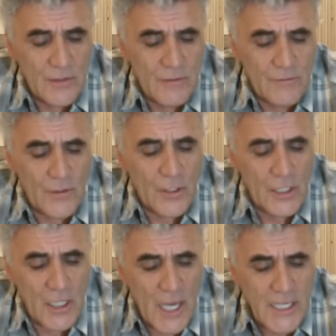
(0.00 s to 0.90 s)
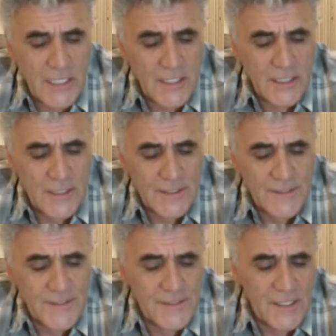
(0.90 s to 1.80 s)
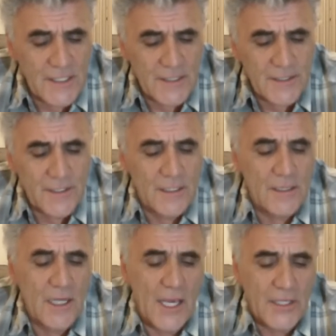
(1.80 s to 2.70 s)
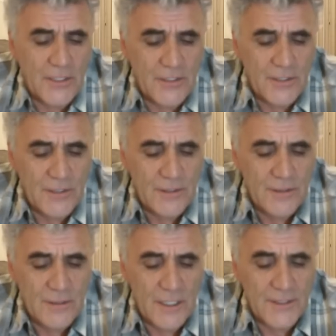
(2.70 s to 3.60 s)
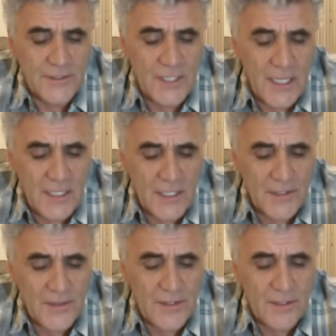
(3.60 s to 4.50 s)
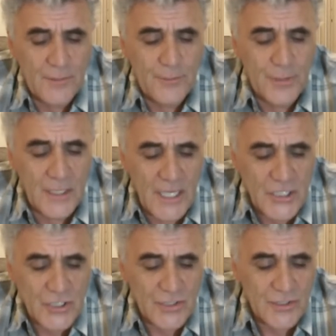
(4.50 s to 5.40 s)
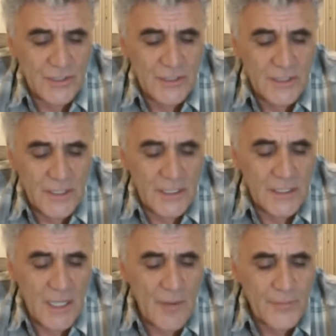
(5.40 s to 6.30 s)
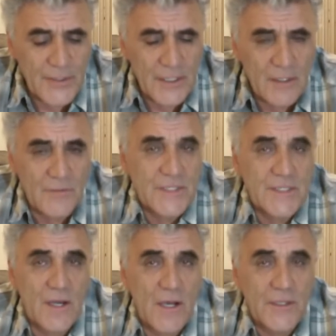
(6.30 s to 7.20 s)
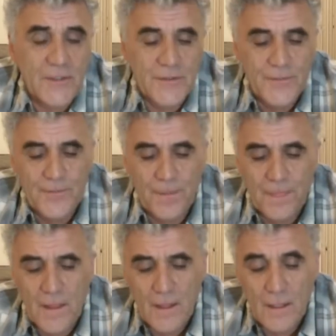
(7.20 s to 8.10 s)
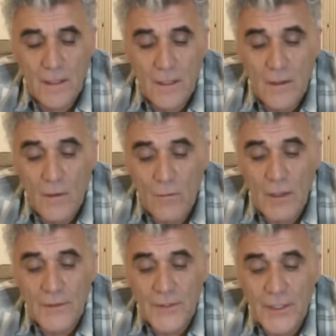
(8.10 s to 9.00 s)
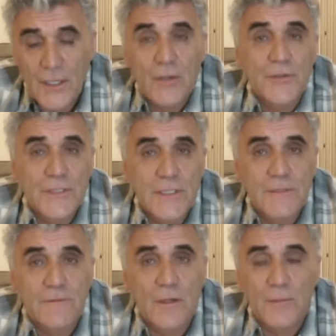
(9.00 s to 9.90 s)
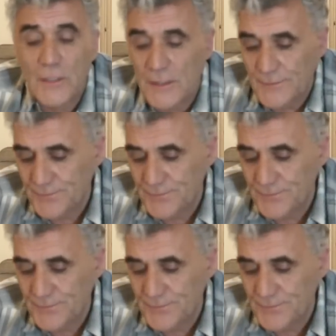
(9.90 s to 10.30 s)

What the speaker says: "For like seeketh like, and taketh pleasure in company of its kind." Well, there you go. This is the formula.